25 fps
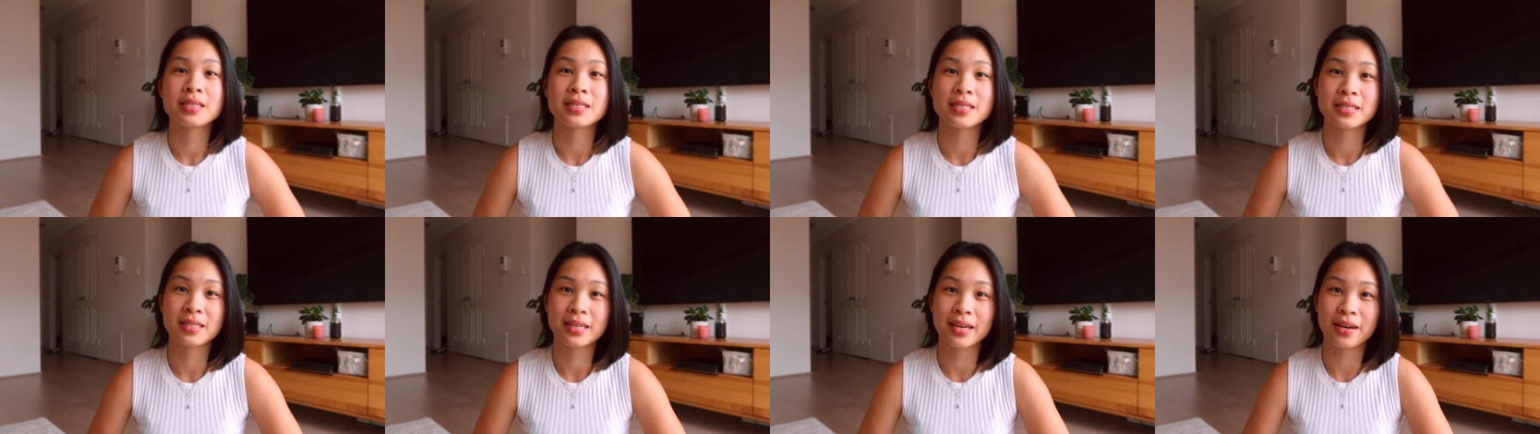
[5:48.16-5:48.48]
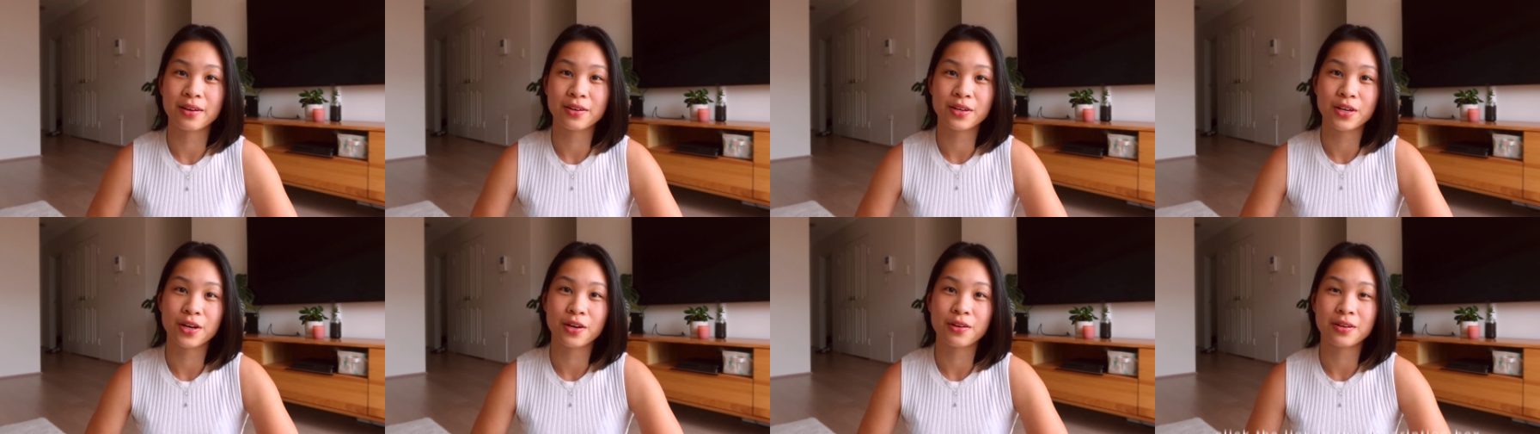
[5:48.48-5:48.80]

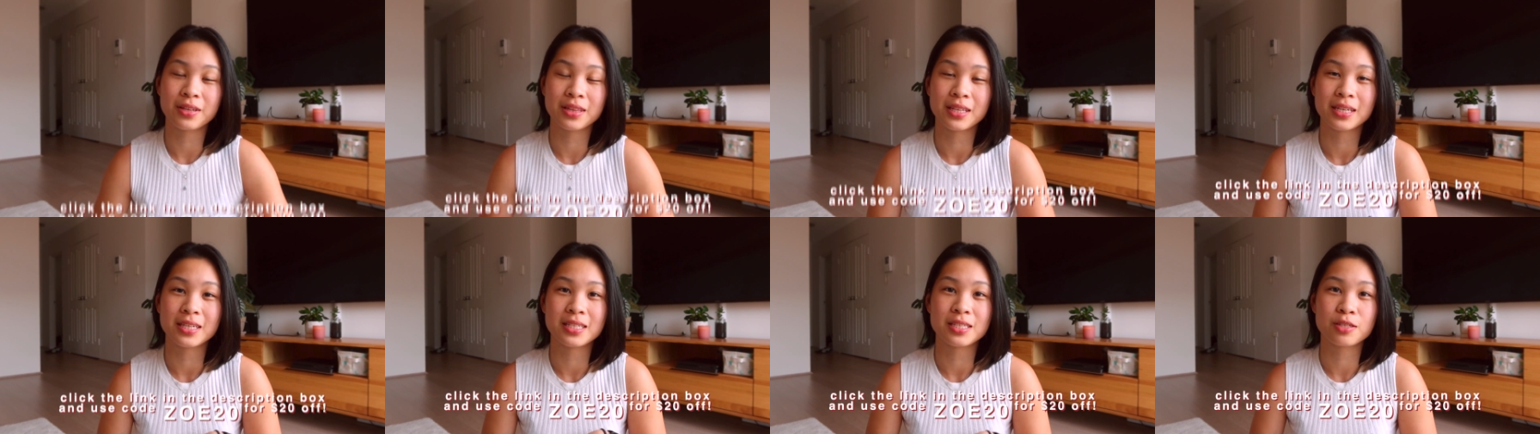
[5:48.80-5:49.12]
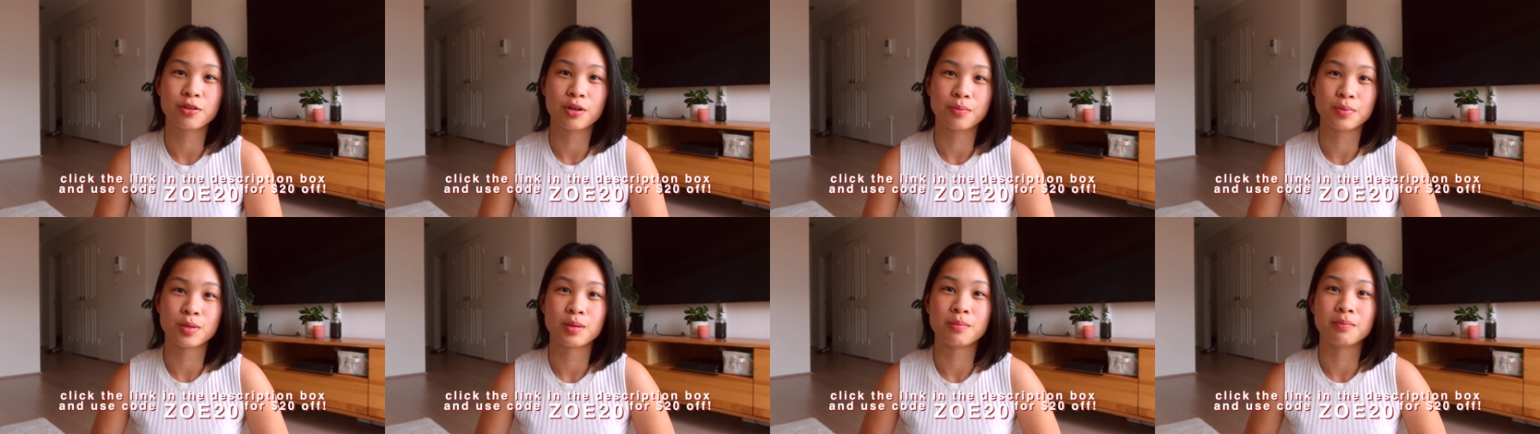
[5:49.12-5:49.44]
discount code in the
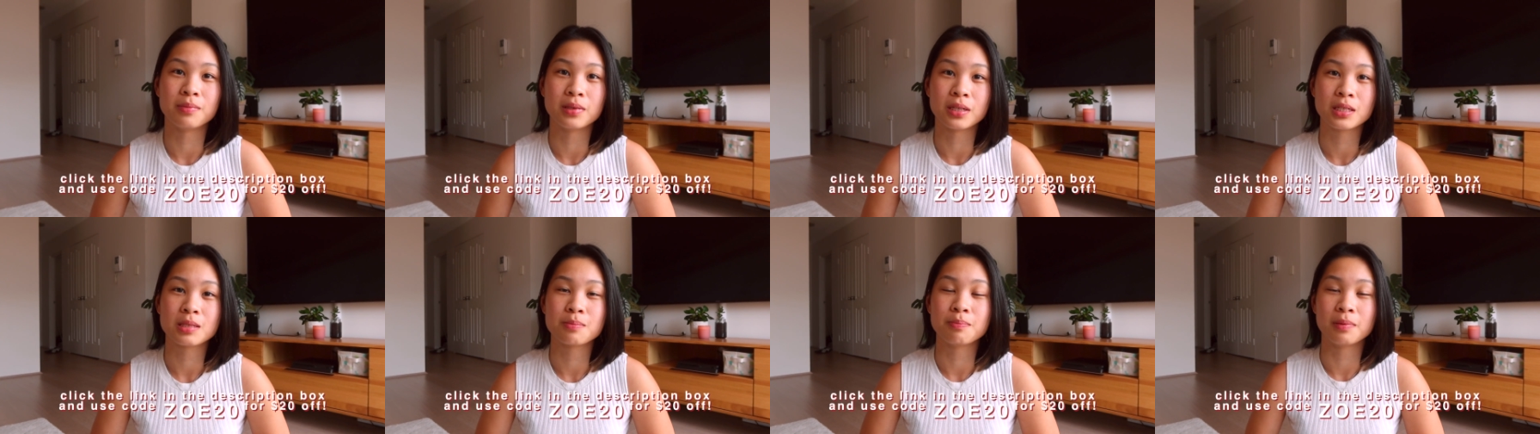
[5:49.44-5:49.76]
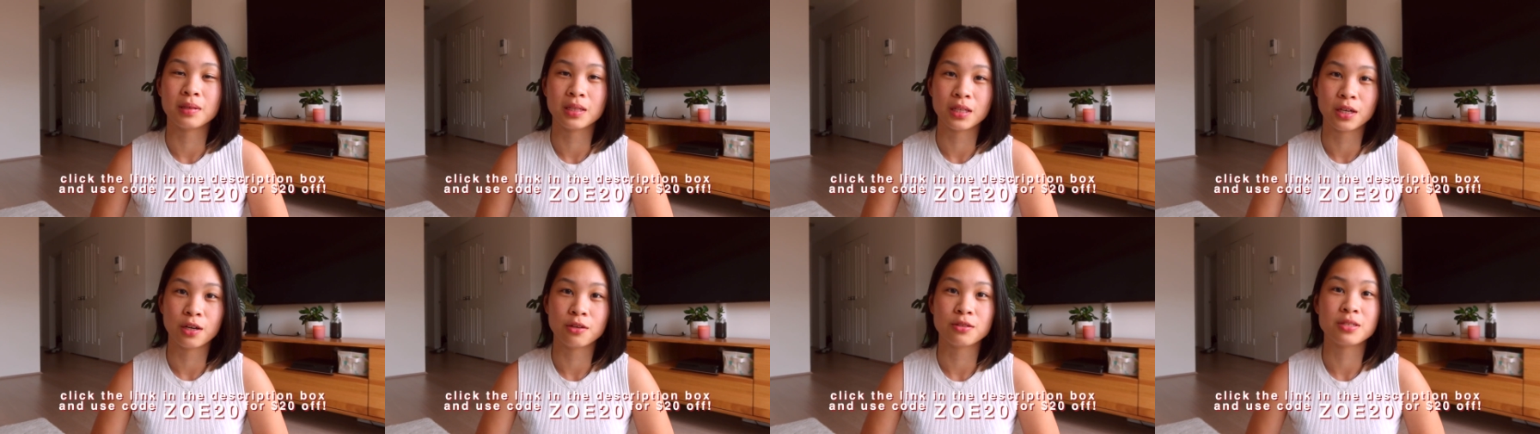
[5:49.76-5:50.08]
description box
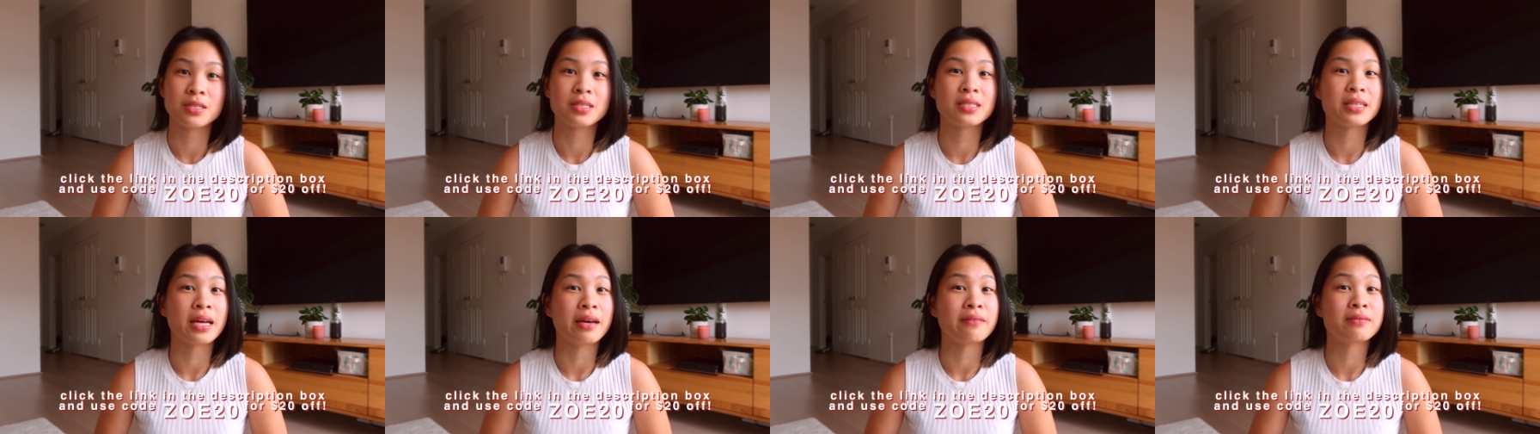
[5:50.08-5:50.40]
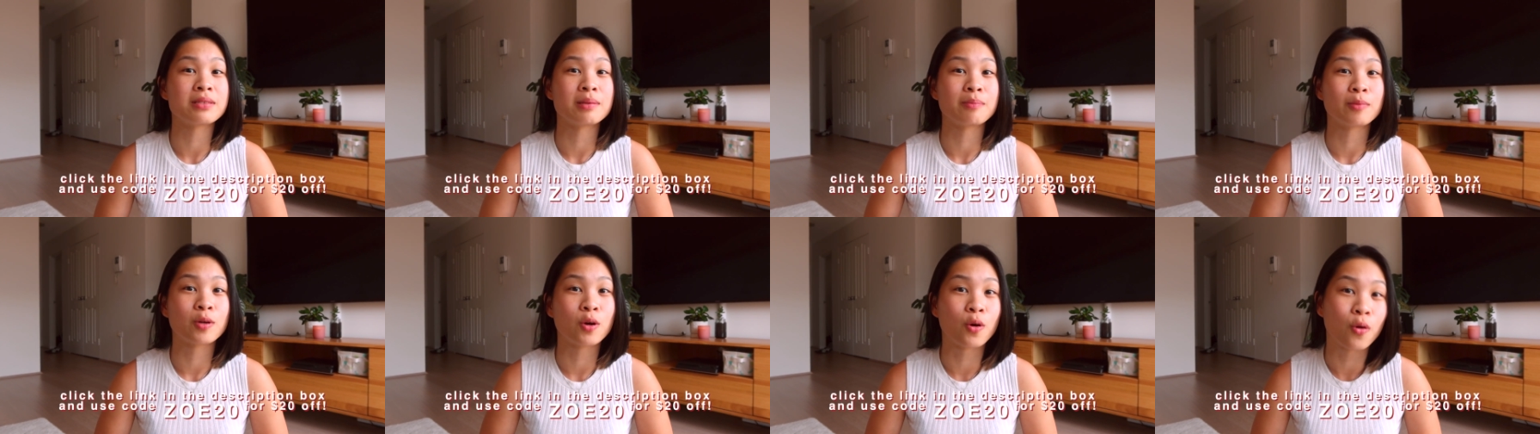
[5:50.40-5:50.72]
below to save
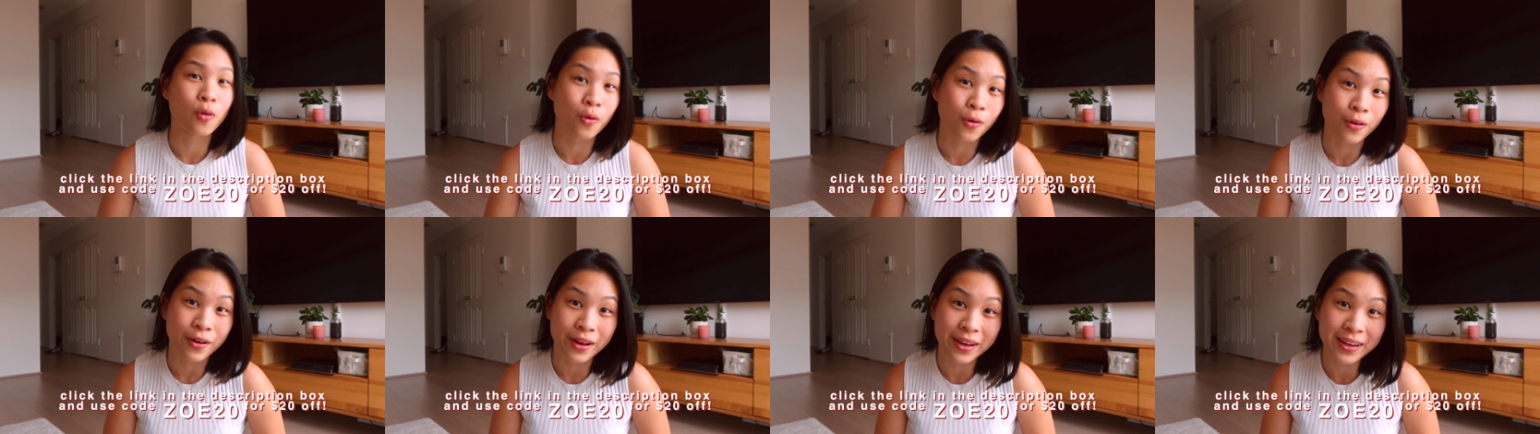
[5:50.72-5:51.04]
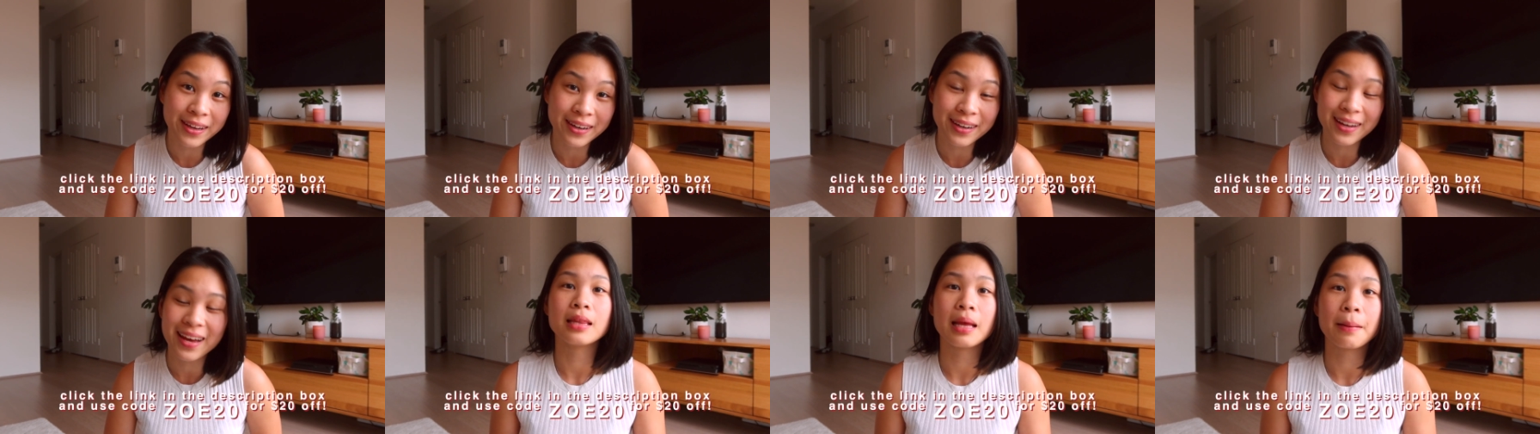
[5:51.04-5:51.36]
some coin.